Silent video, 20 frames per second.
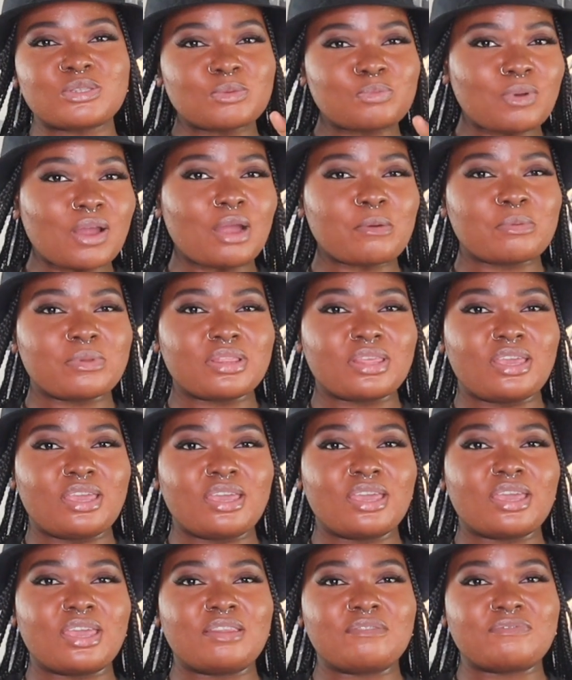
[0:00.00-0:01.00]
to
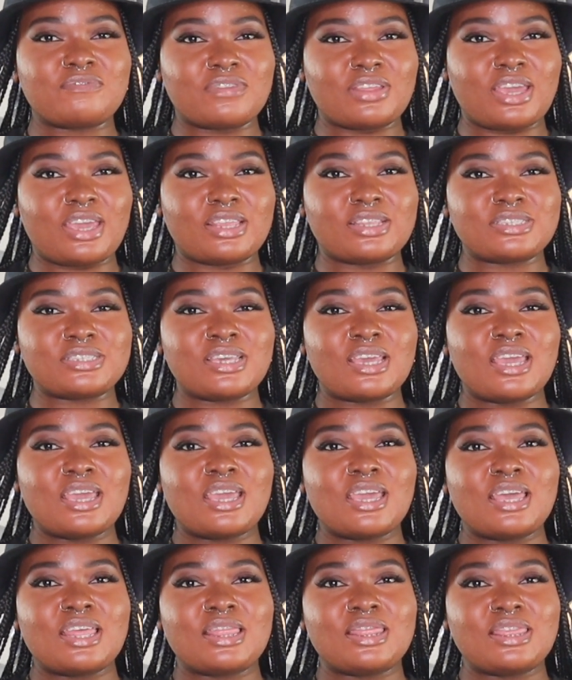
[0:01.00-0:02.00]
properly inflate
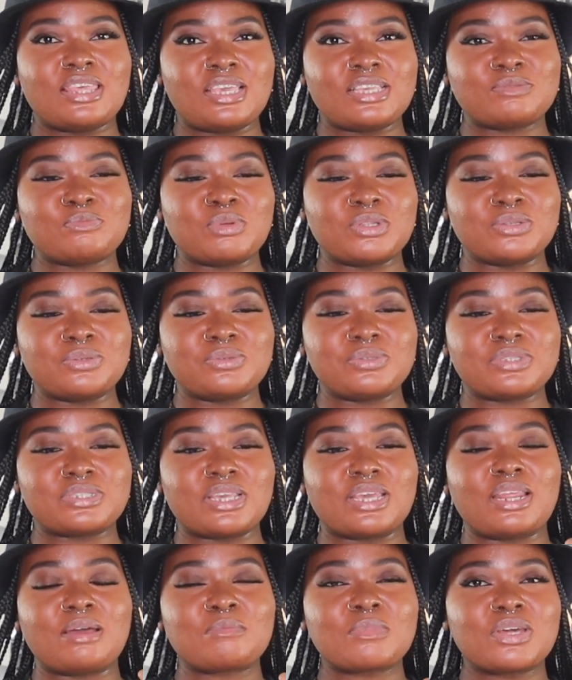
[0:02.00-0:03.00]
these
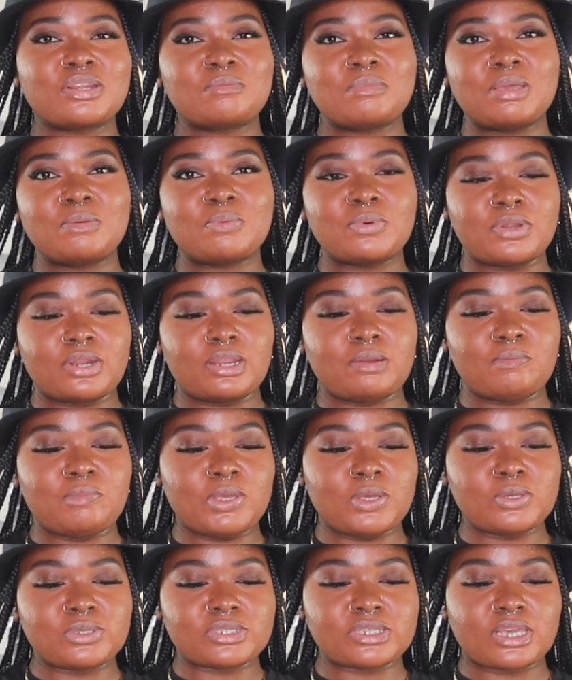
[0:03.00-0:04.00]
balloons. And I'm gonna be putting
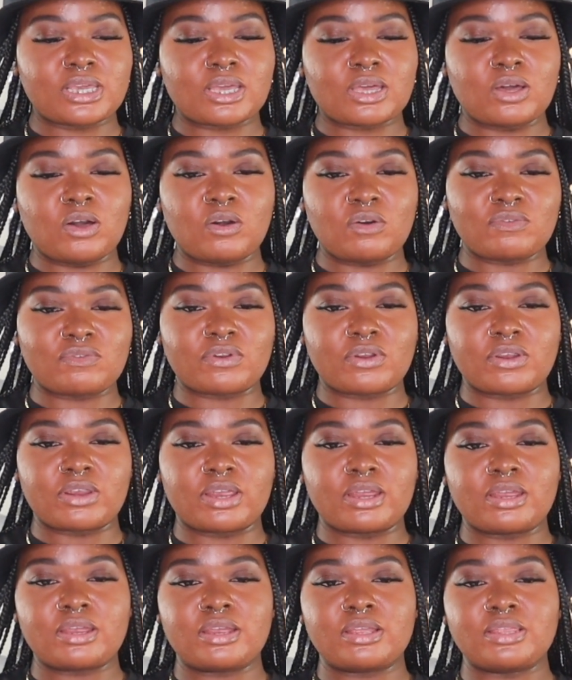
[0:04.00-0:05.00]
music
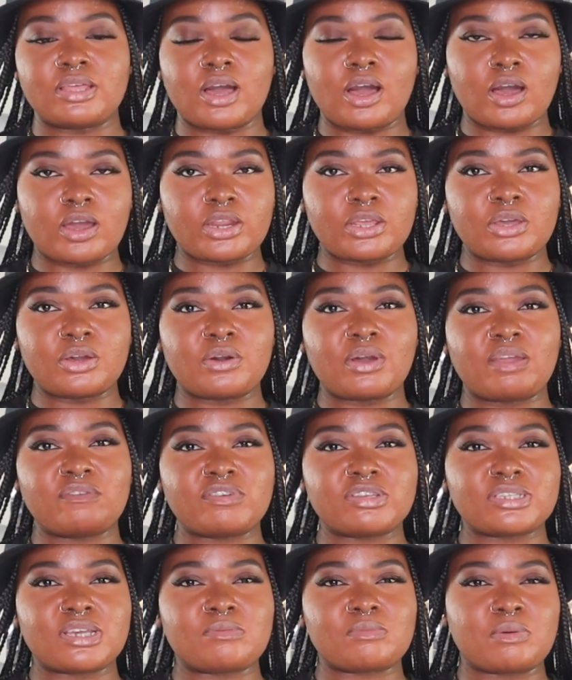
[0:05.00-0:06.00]
over the audio
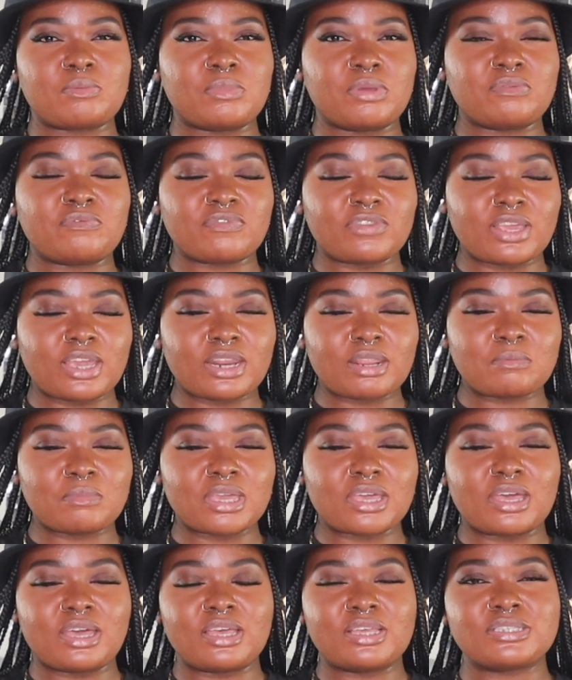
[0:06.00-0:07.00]
every time I'm inflating
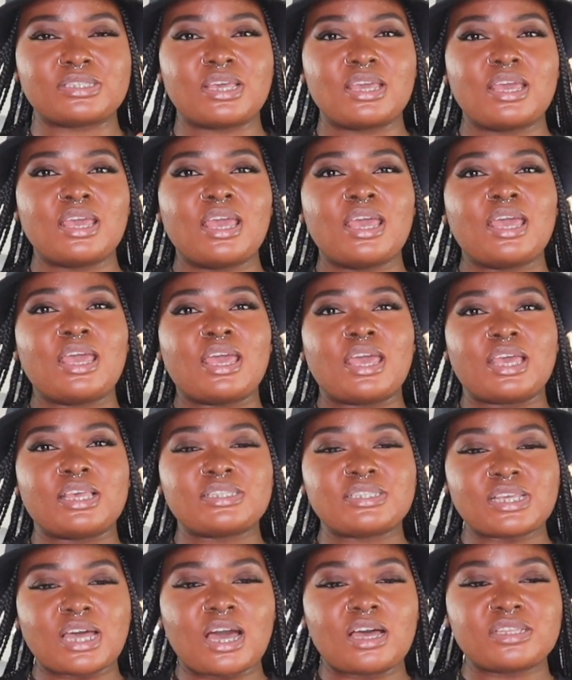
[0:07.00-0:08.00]
because
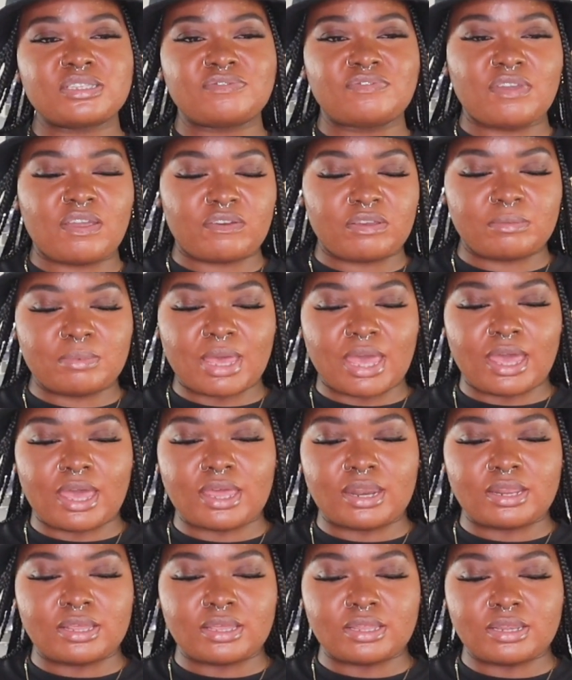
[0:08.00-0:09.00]
it sounds very bad.